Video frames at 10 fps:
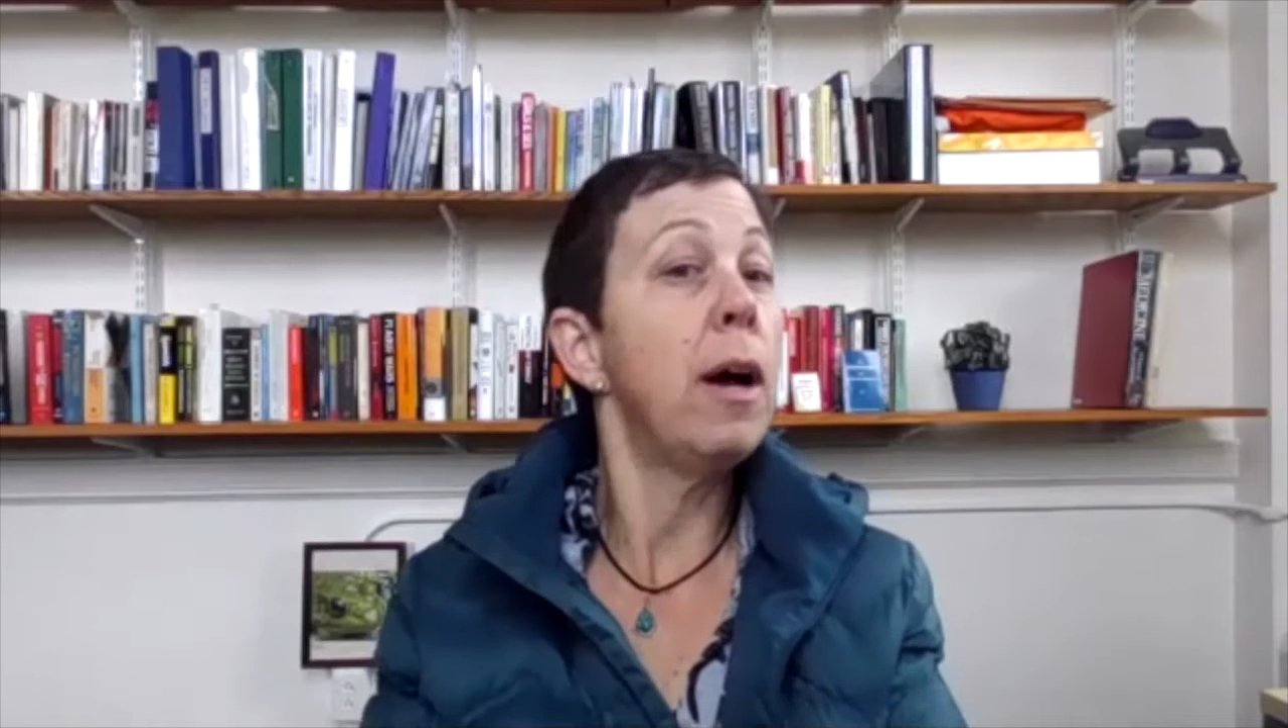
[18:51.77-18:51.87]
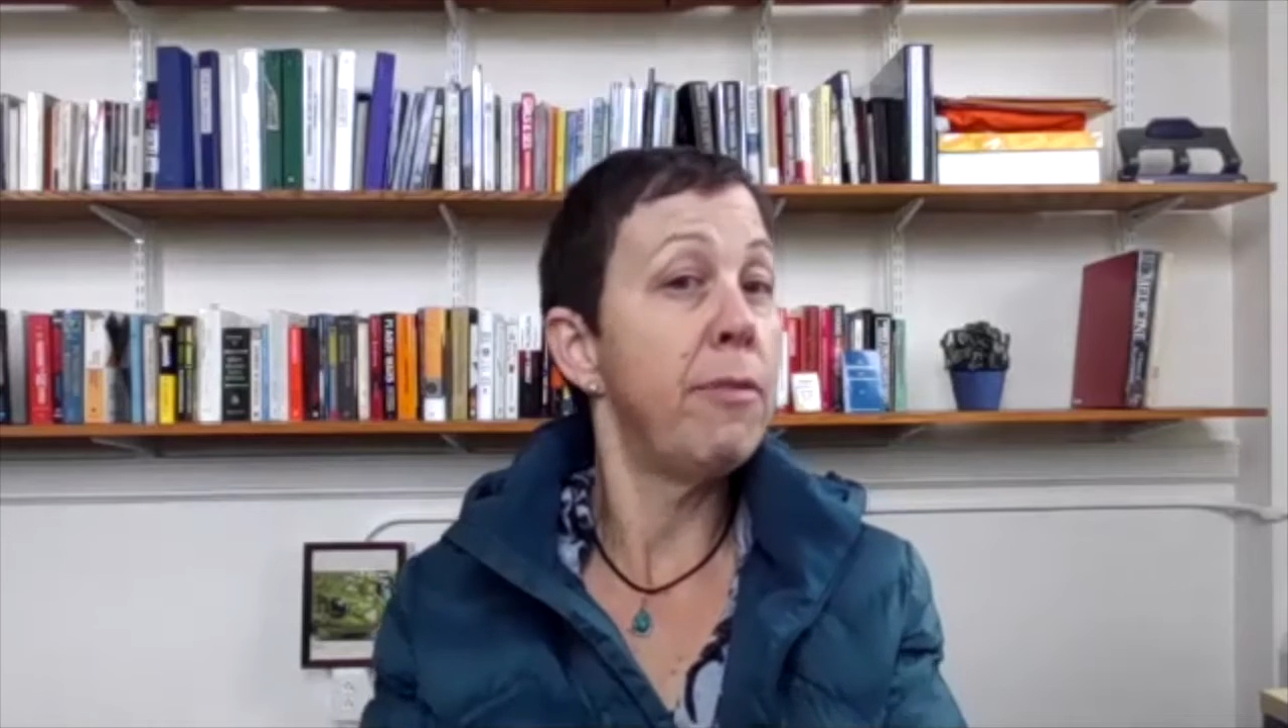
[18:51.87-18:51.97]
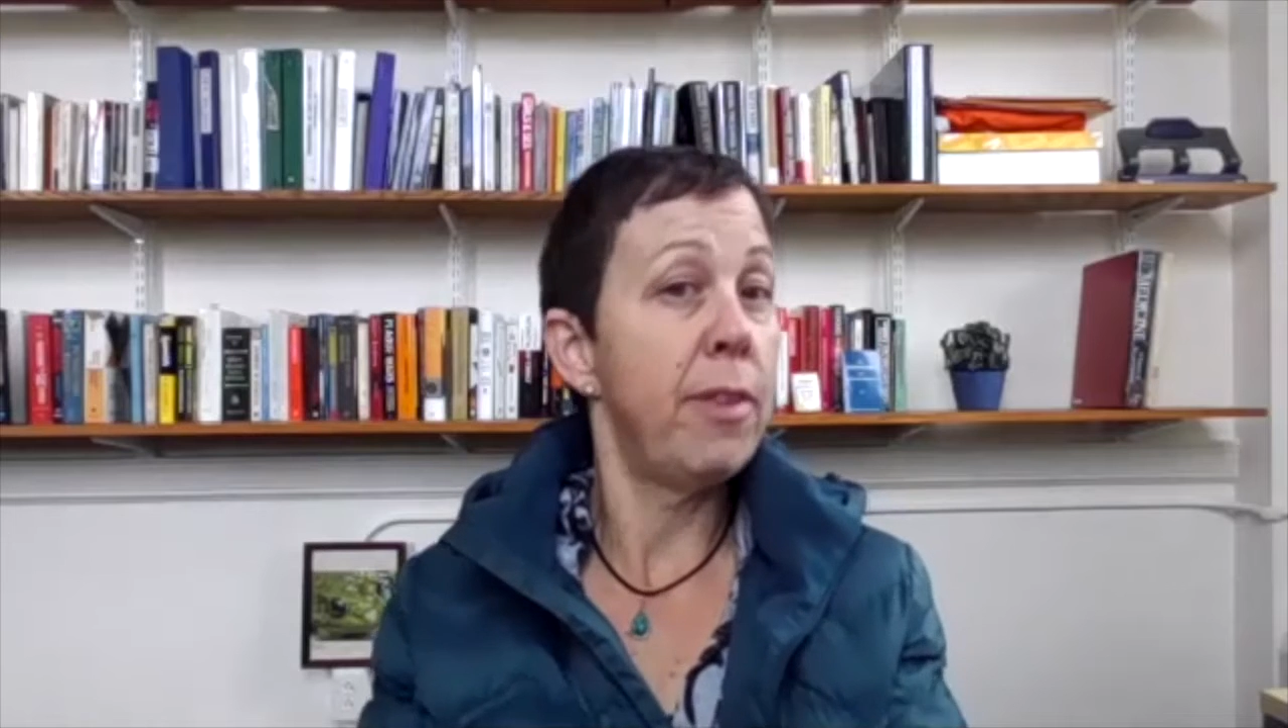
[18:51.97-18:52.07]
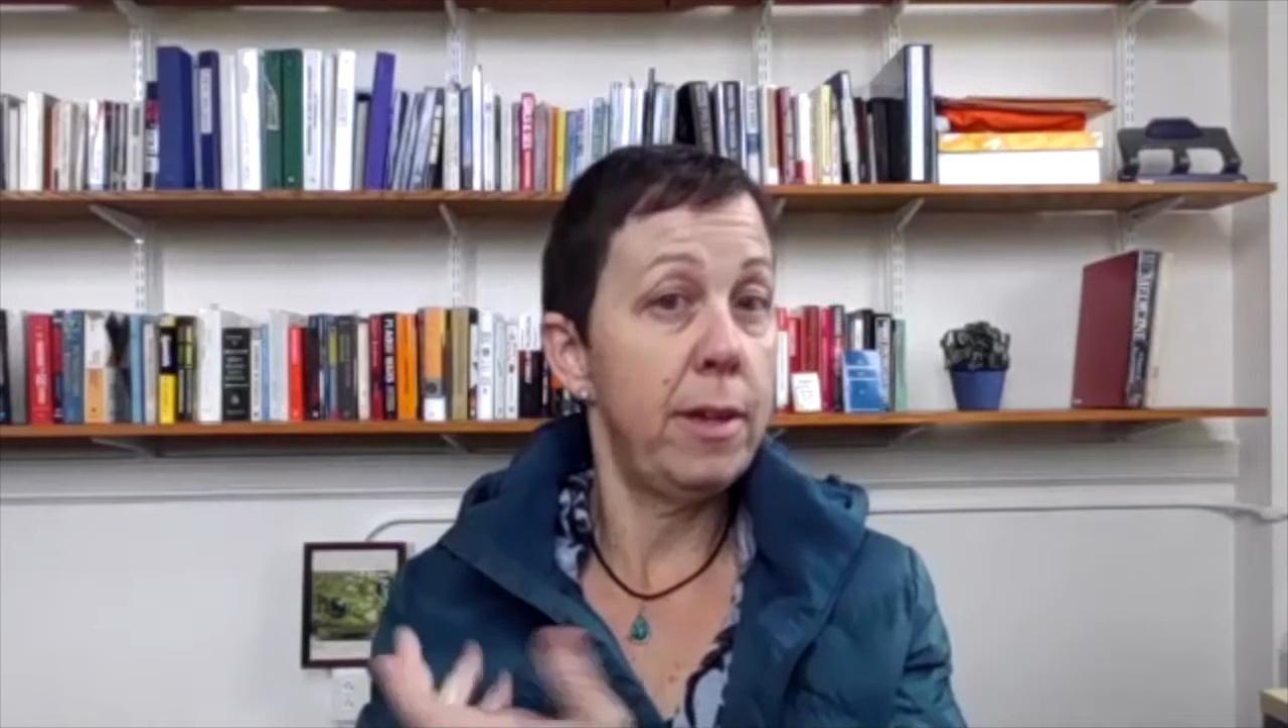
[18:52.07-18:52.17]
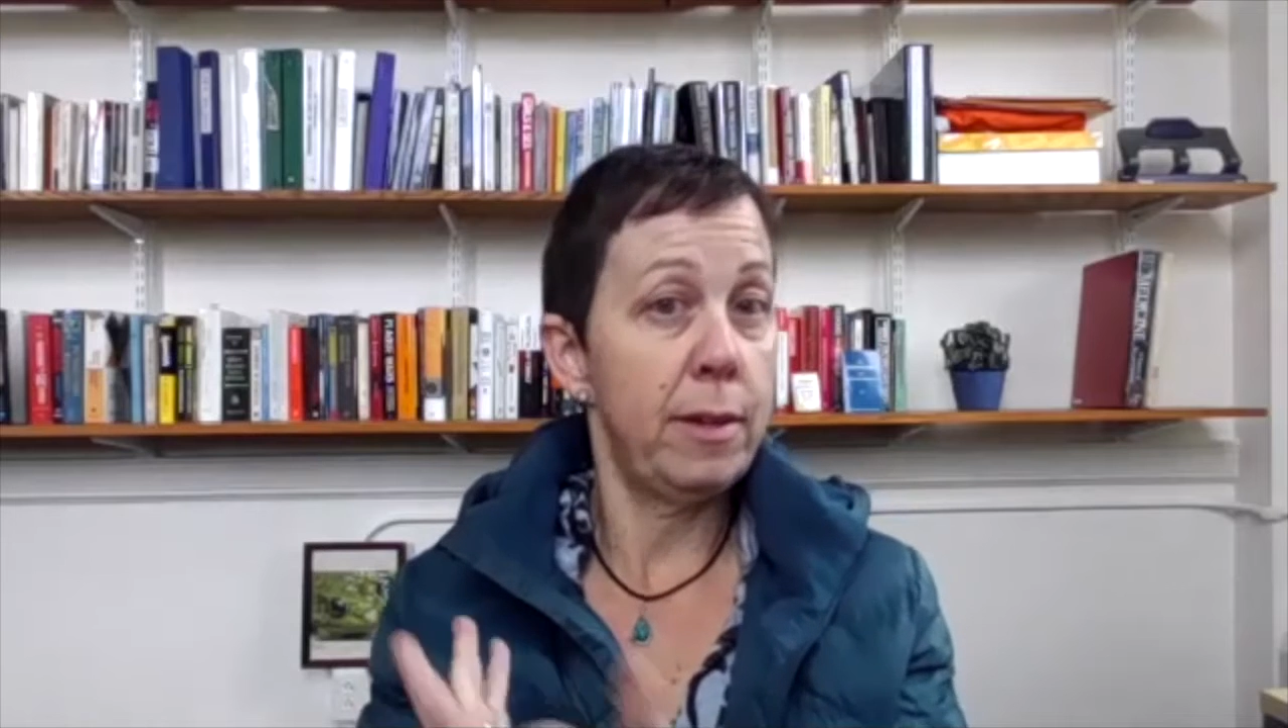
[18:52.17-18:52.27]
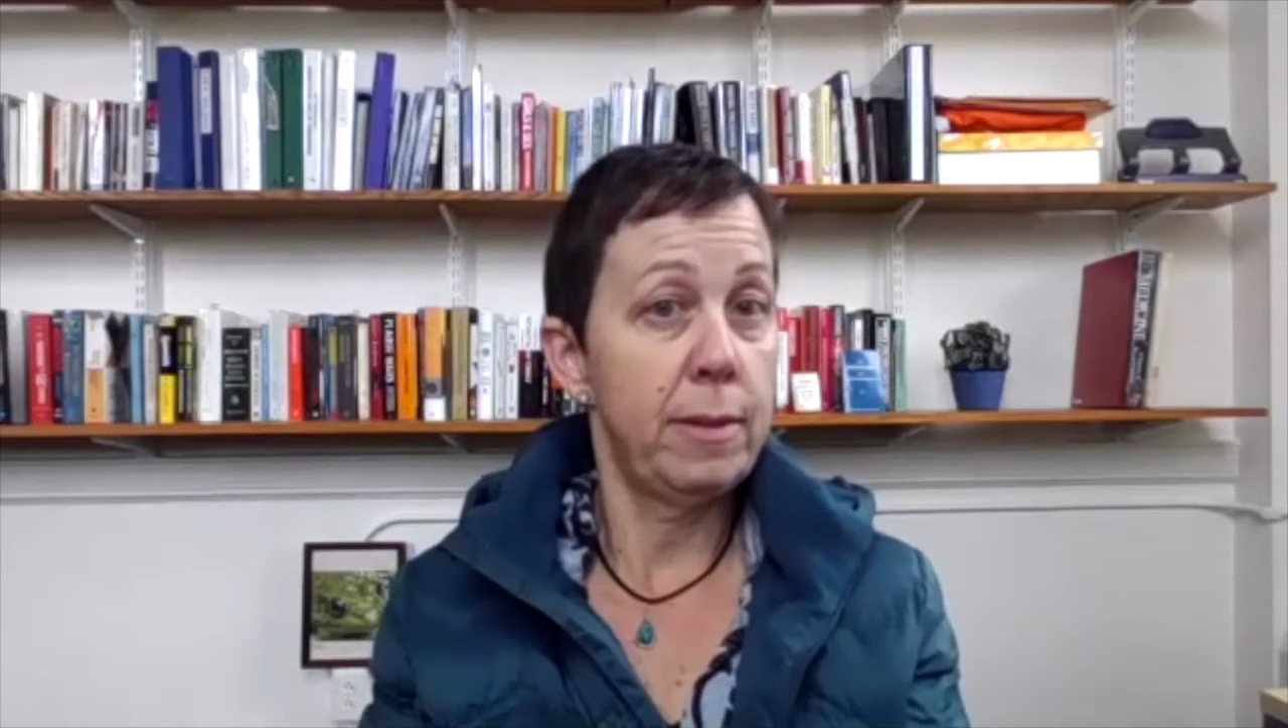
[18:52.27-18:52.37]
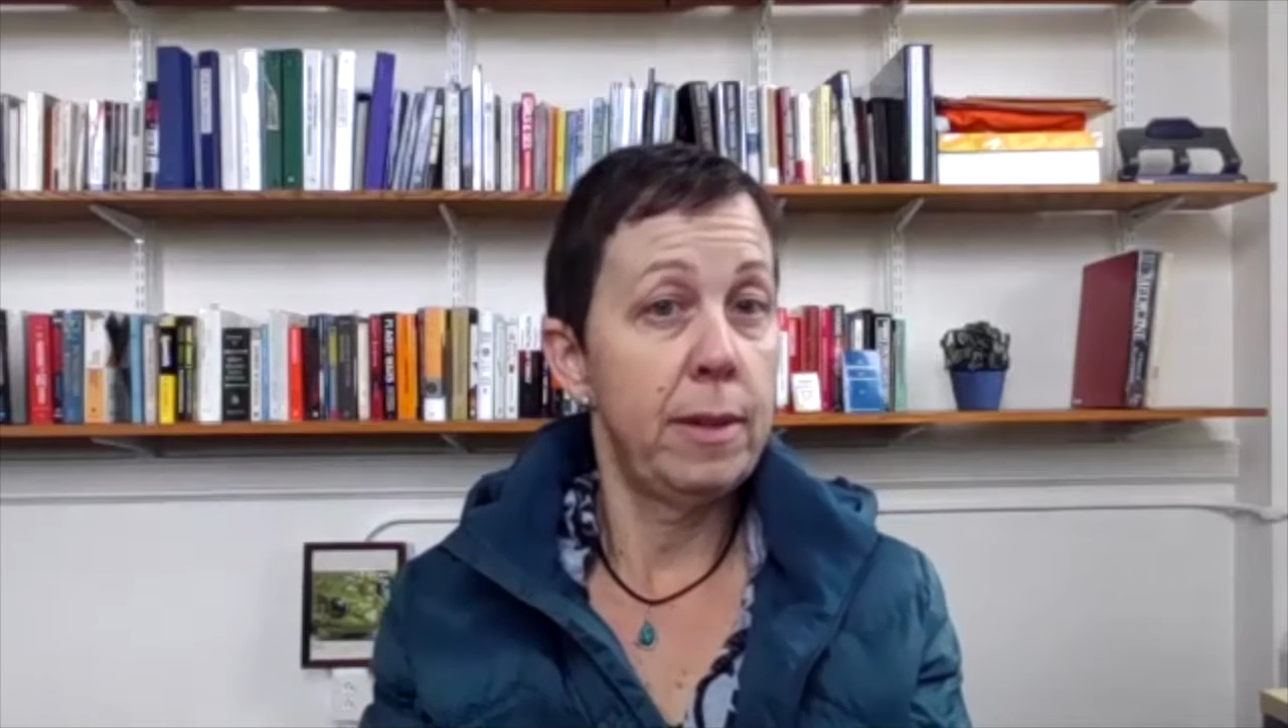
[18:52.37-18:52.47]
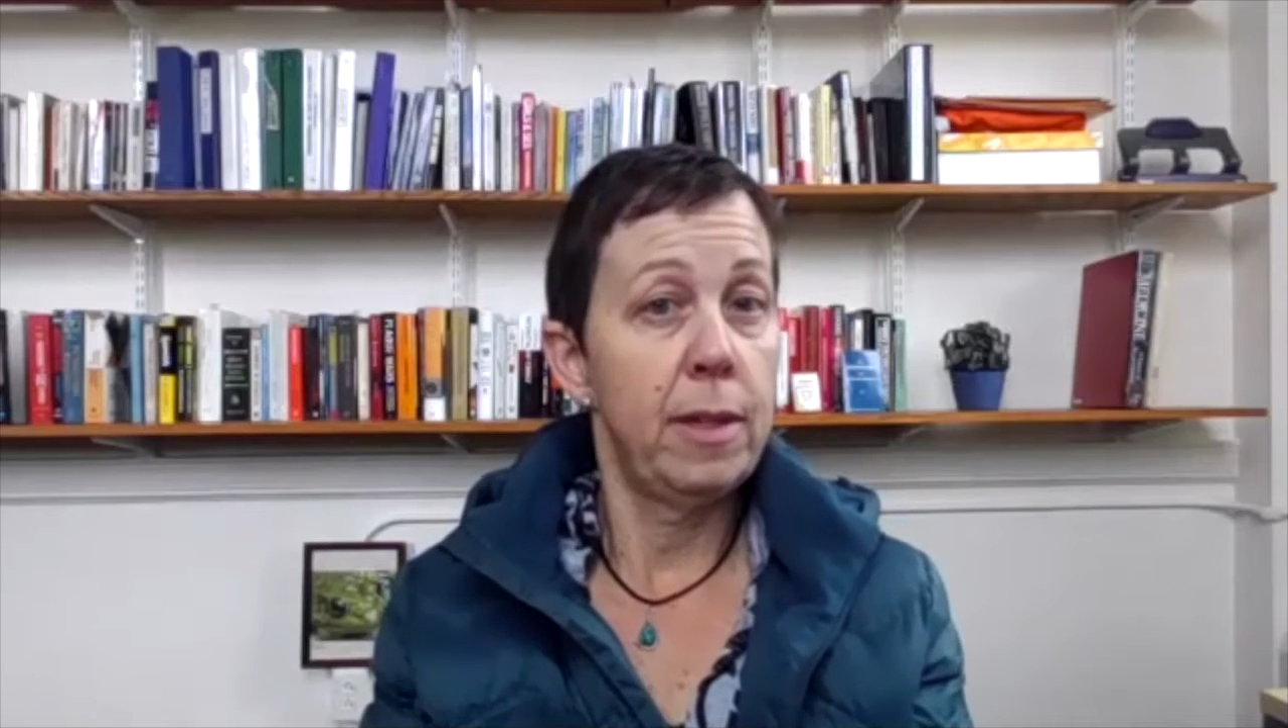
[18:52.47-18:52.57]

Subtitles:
of the